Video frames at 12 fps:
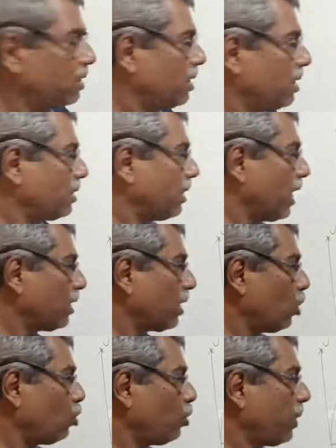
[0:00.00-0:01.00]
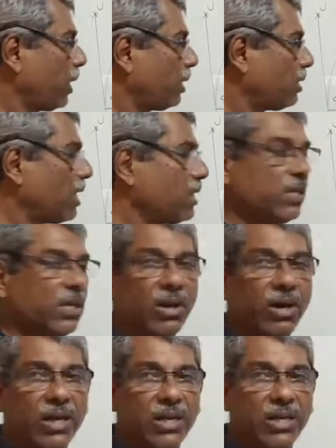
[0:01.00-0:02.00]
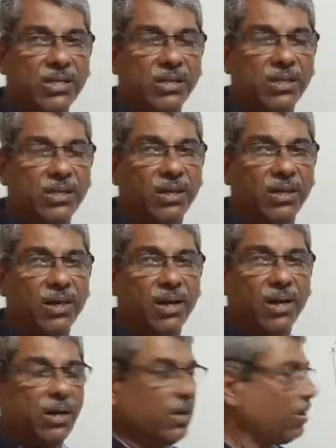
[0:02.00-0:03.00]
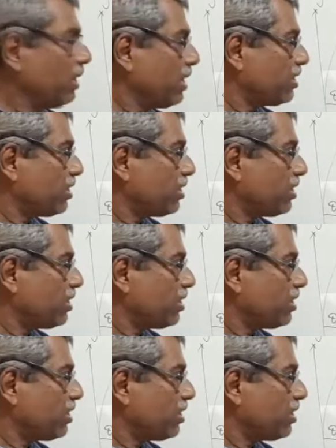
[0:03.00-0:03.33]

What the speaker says: That curved path has a radius, right?